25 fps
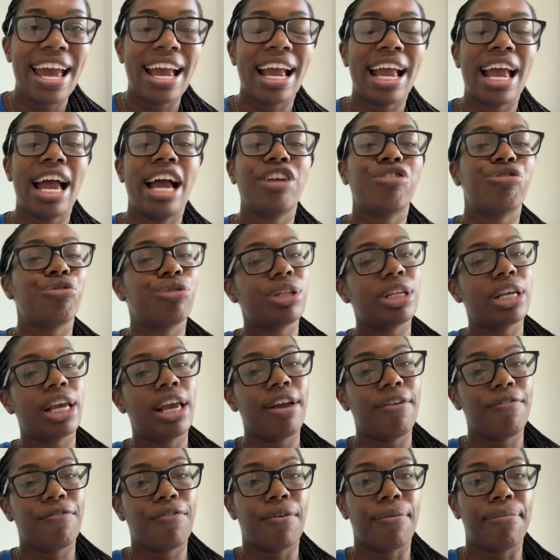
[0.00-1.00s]
Cash was
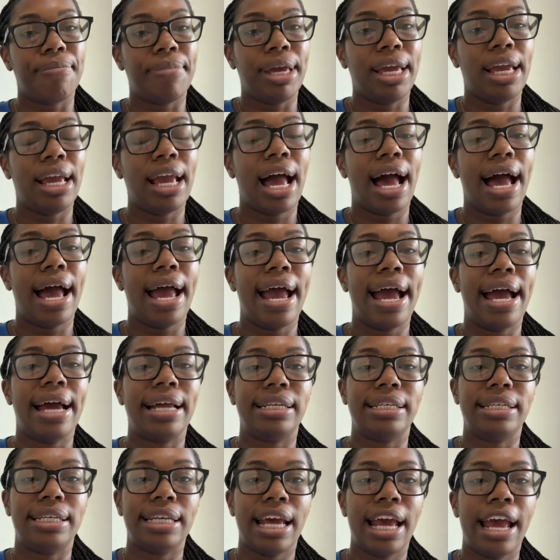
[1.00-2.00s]
king for me. I
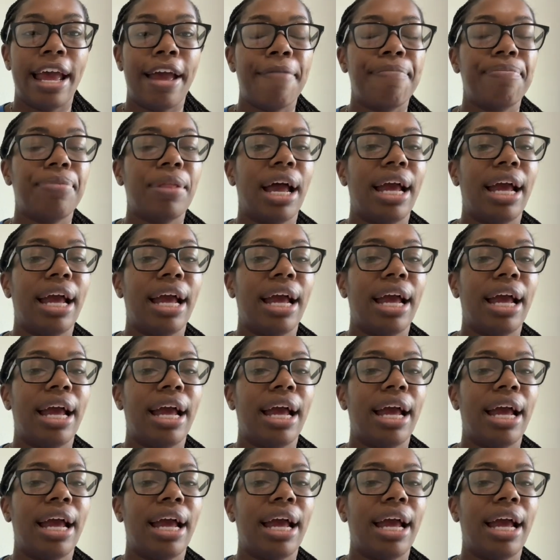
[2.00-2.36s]
had debt.